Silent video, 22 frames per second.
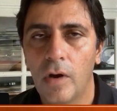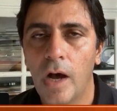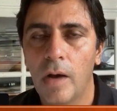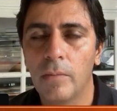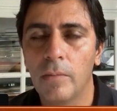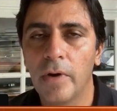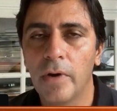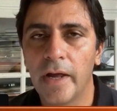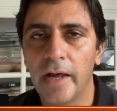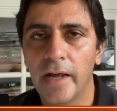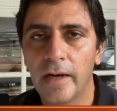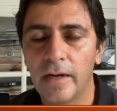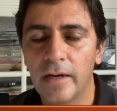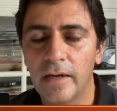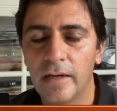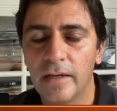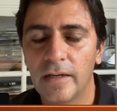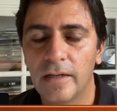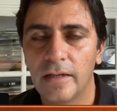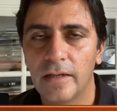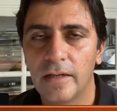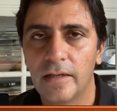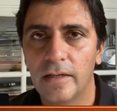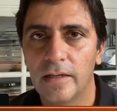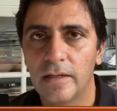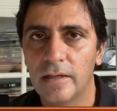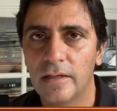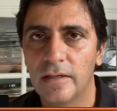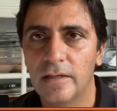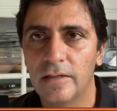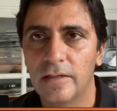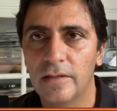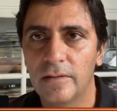brain
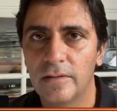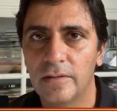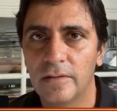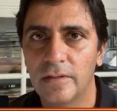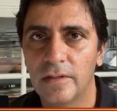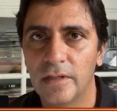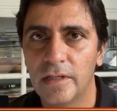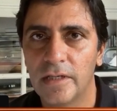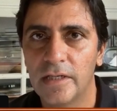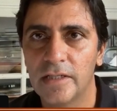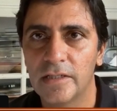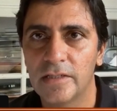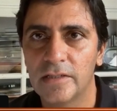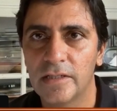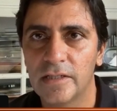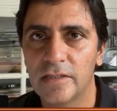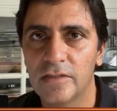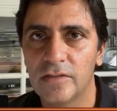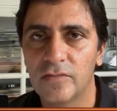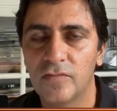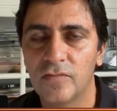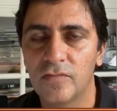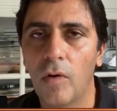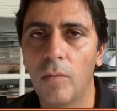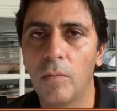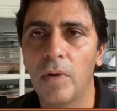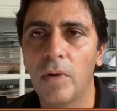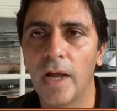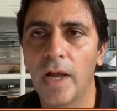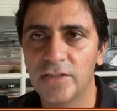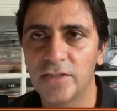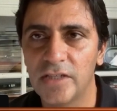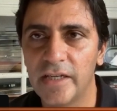is
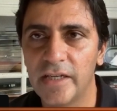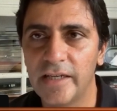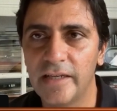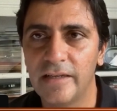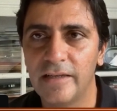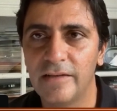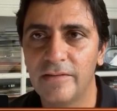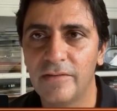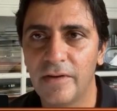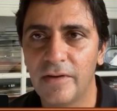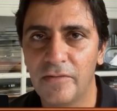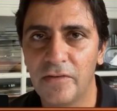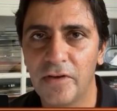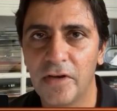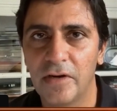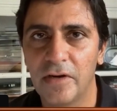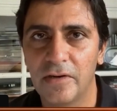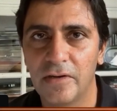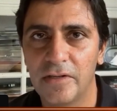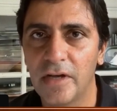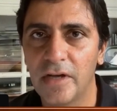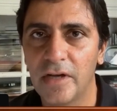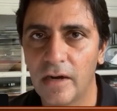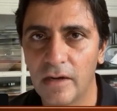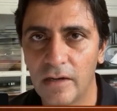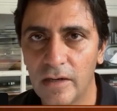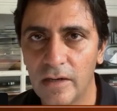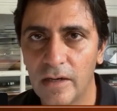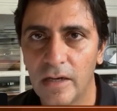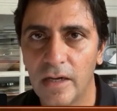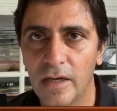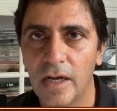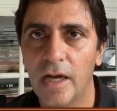formed largely when we are young,
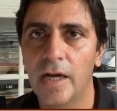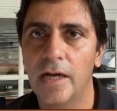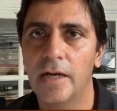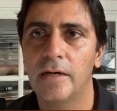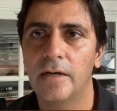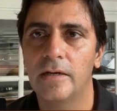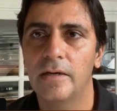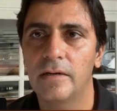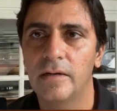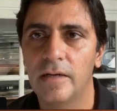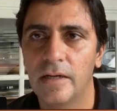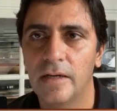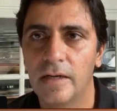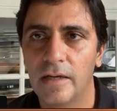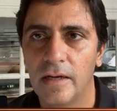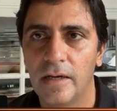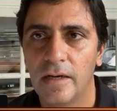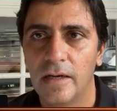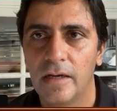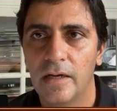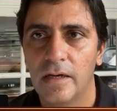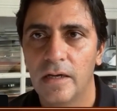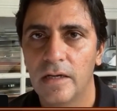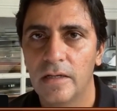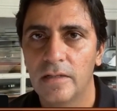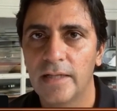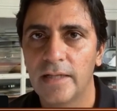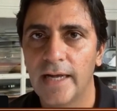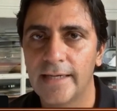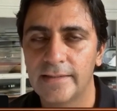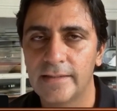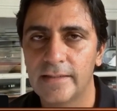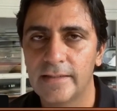and
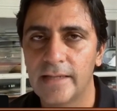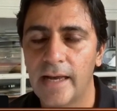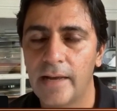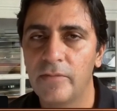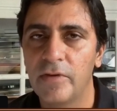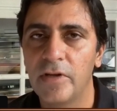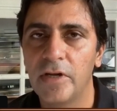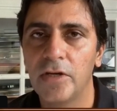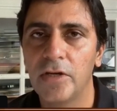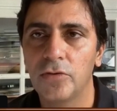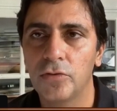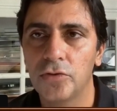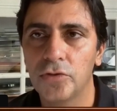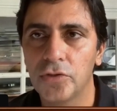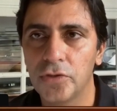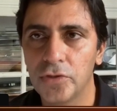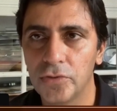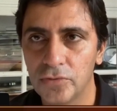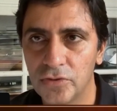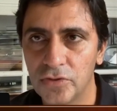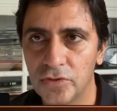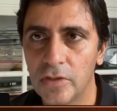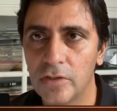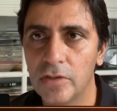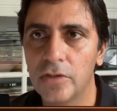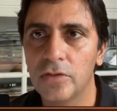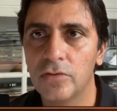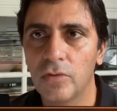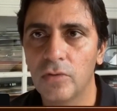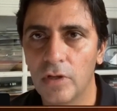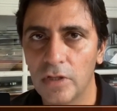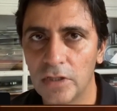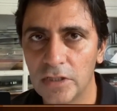that's the time we need to introduce children
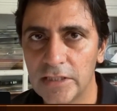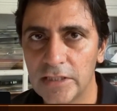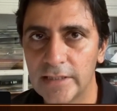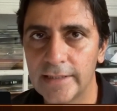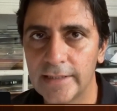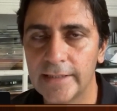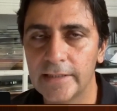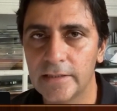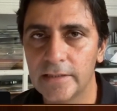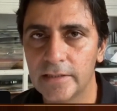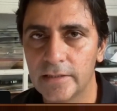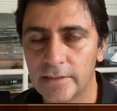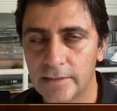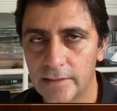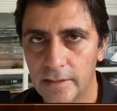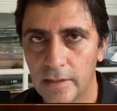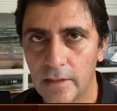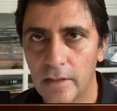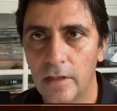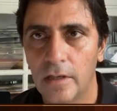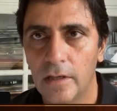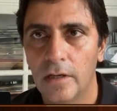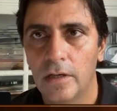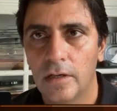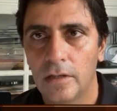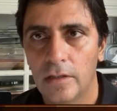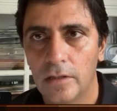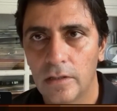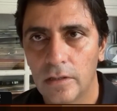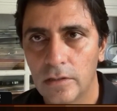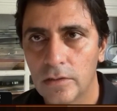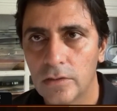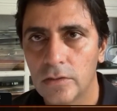to all these things.
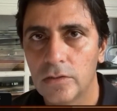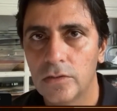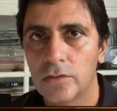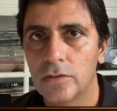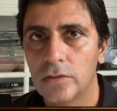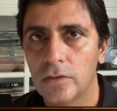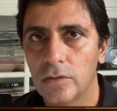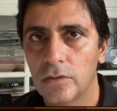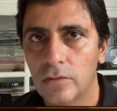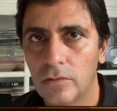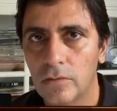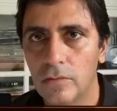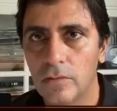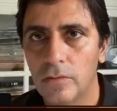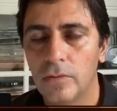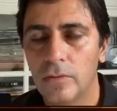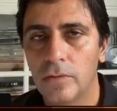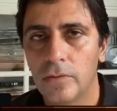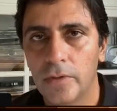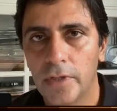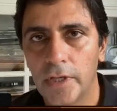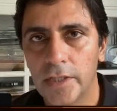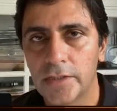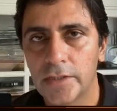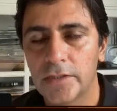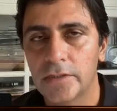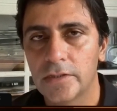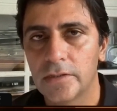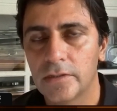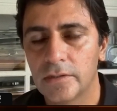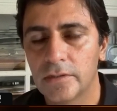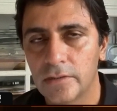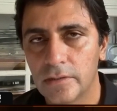So
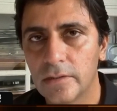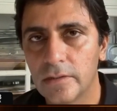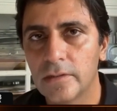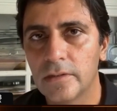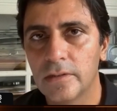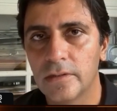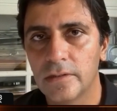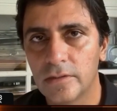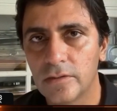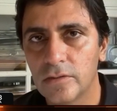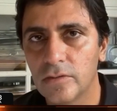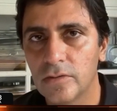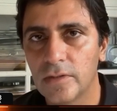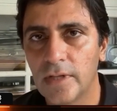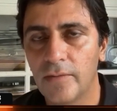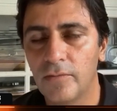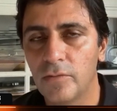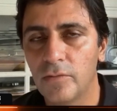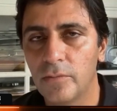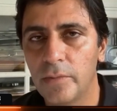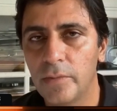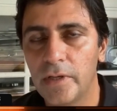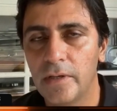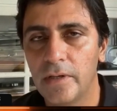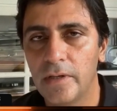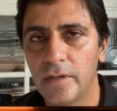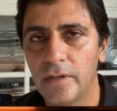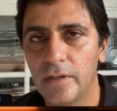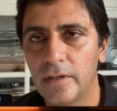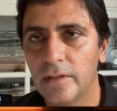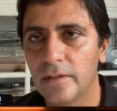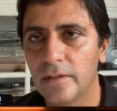yes, so that would be